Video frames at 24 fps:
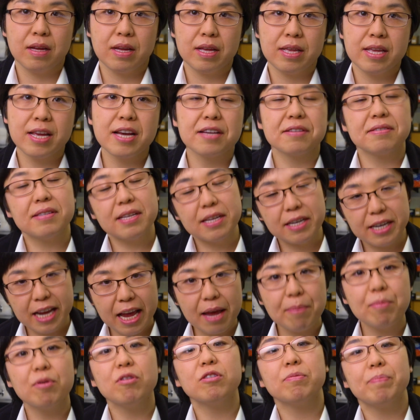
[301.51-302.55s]
Yes,
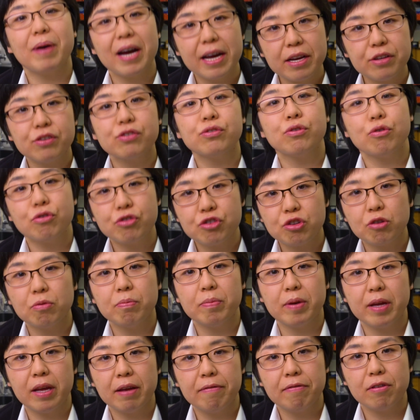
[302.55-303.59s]
enabled by a social
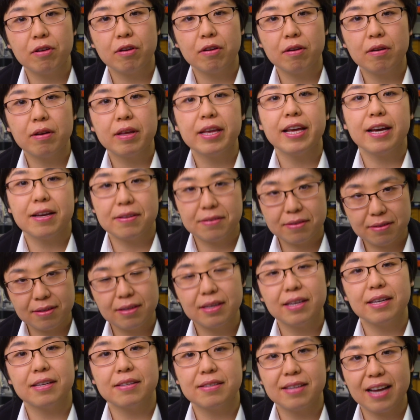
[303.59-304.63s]
behavior. Yes,
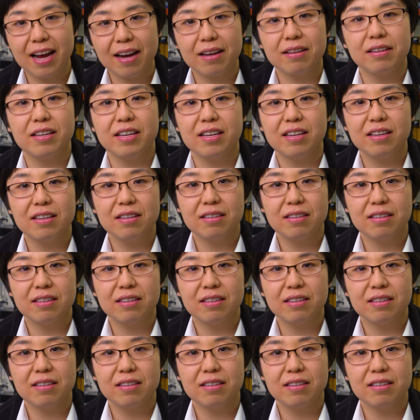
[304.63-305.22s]
exactly.